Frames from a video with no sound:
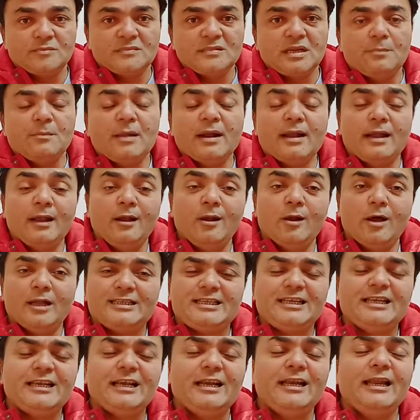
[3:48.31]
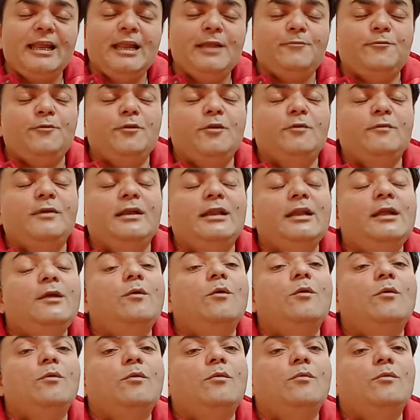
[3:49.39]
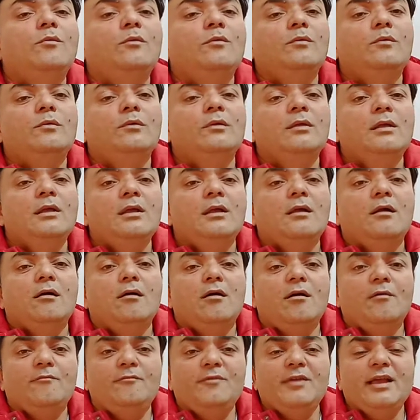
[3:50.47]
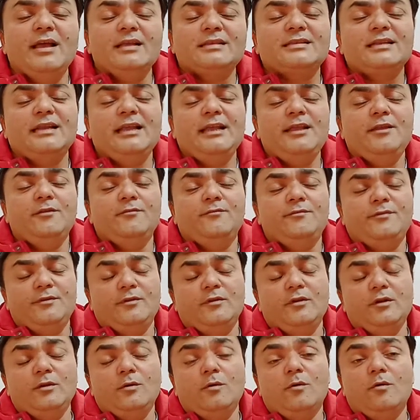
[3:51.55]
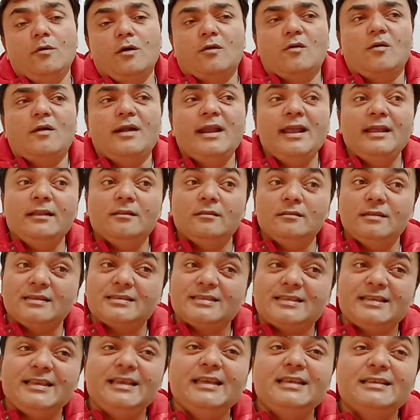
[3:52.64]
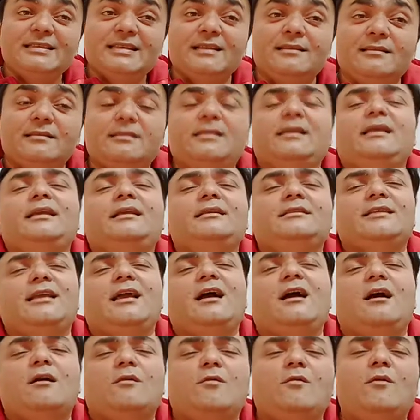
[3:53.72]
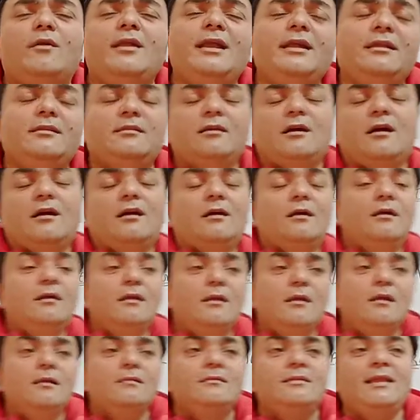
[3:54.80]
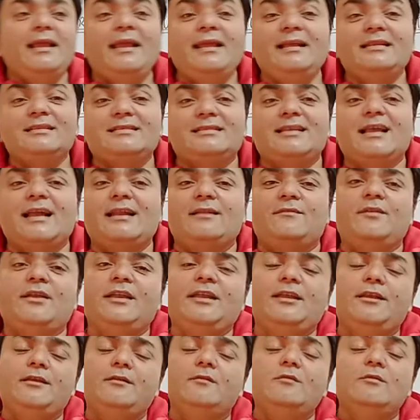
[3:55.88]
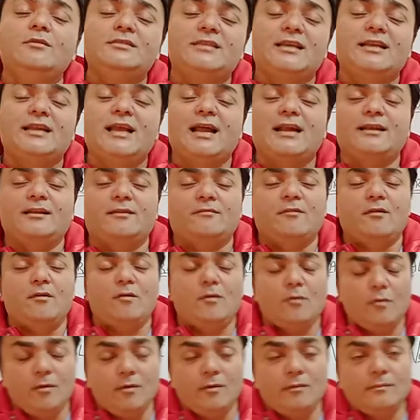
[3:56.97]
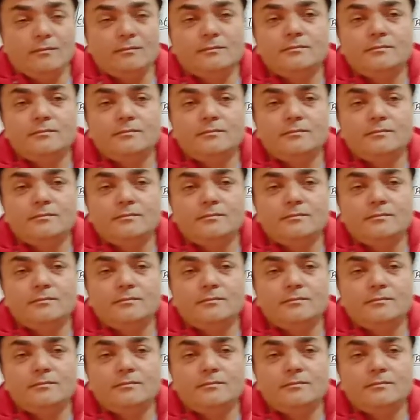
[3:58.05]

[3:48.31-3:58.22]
But logically if you will go, obviously, if you will go according to the season things, according to the things that we use it at our home.